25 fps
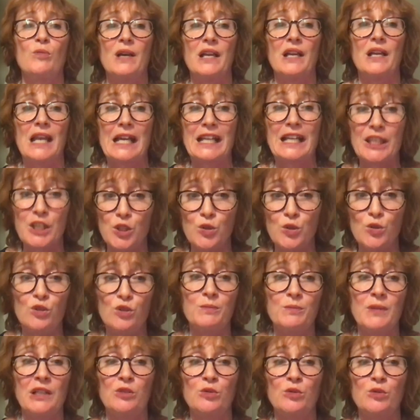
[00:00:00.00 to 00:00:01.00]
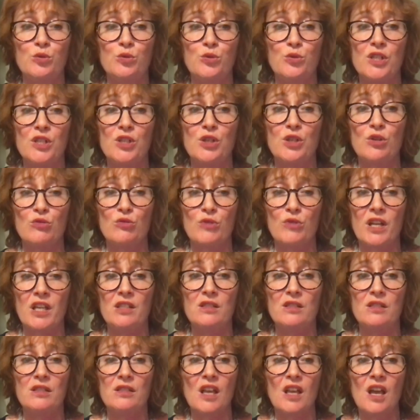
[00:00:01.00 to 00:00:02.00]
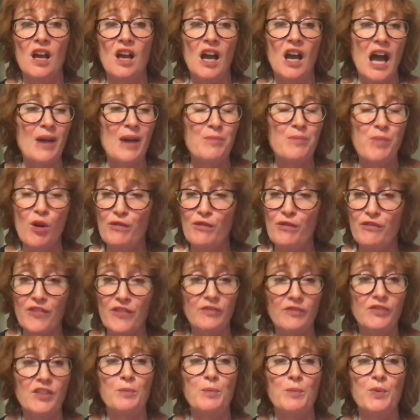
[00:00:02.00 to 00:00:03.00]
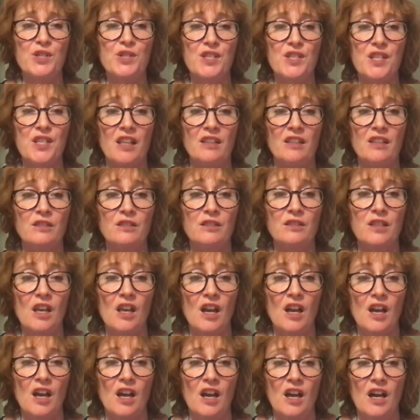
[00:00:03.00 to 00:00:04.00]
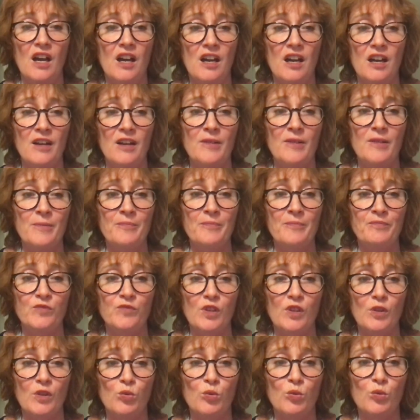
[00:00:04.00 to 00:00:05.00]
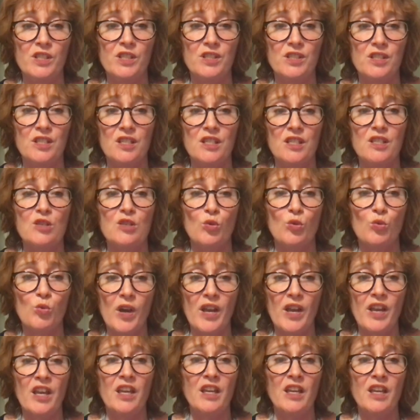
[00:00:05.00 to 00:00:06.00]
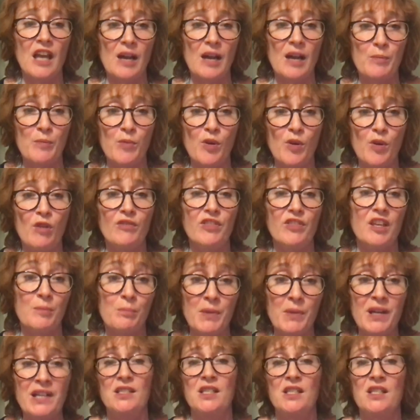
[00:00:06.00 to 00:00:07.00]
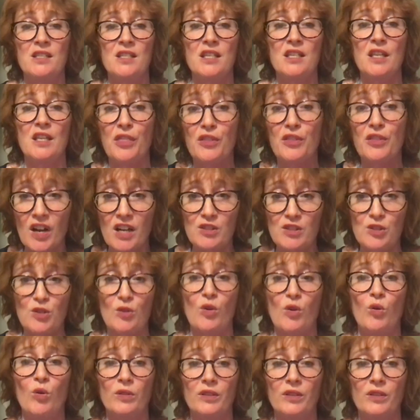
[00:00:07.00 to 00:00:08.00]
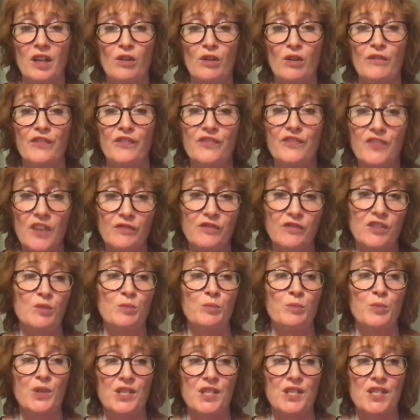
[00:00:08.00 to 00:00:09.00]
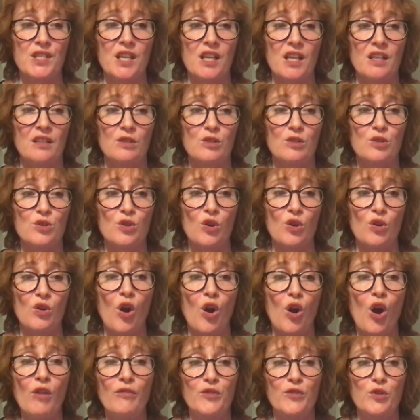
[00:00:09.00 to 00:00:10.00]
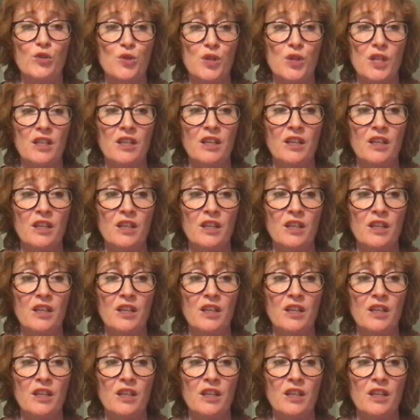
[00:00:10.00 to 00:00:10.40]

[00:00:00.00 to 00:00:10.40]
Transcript: acute malnutrition rates, above 50%, which is way above the emergency threshold of 15%. So obviously,